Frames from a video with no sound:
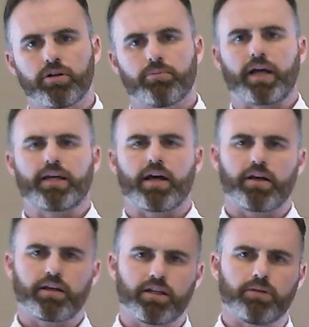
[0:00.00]
Again, I
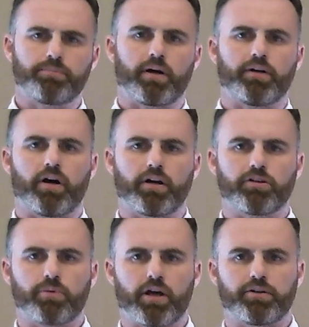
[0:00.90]
keep an eye as
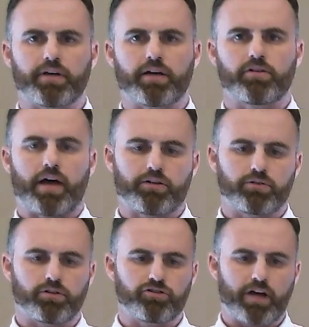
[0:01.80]
well on that, as
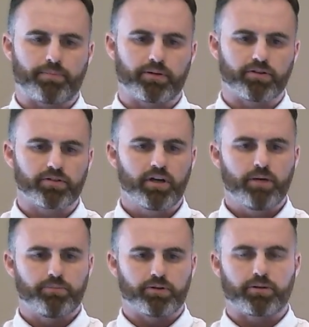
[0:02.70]
does chaplains,
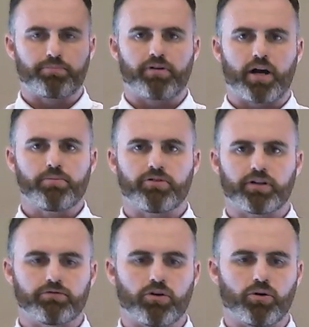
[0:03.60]
but the primary
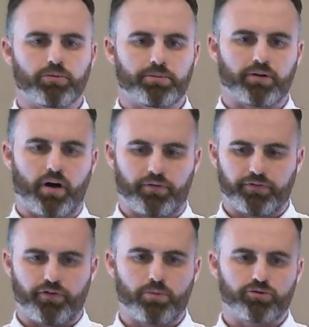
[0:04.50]
role of the
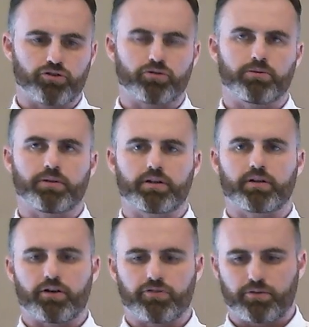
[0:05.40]
form tutor would be to
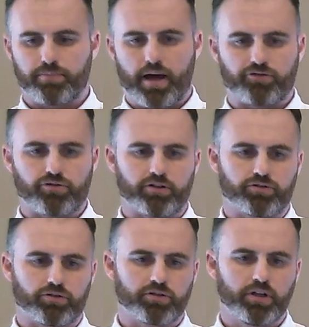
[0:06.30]
address pastoral
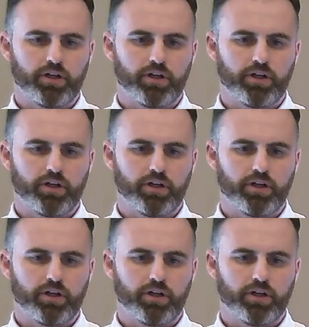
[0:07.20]
issues.